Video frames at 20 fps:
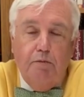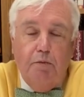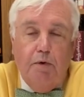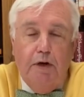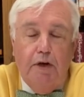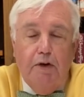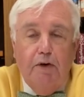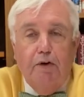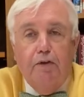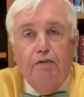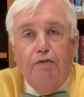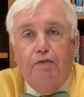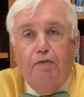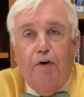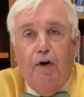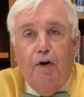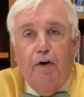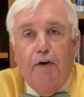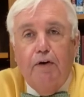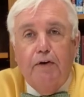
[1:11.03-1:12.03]
We look
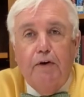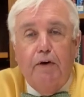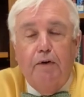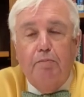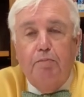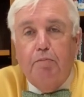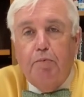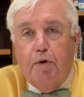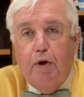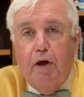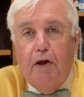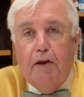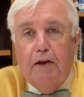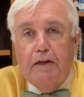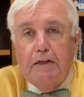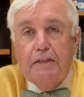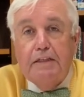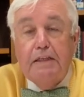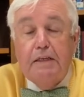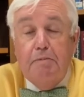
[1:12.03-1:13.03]
for it on
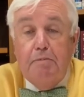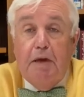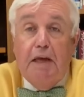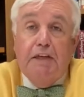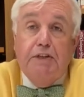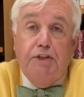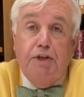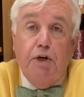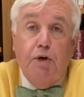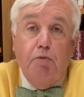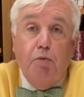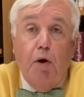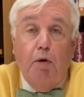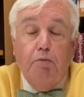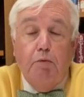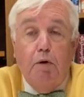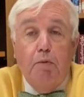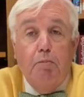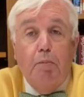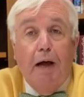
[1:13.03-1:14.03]
products to make sure
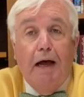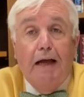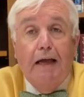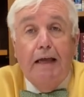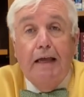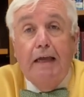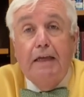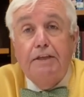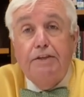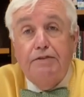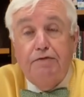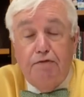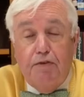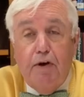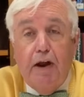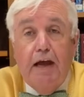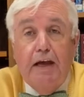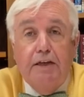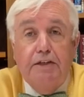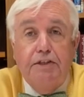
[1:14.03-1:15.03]
what we're buying is
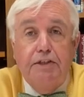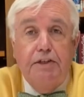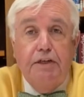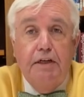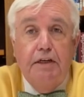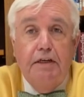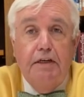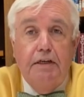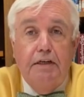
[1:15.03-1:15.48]
fresh.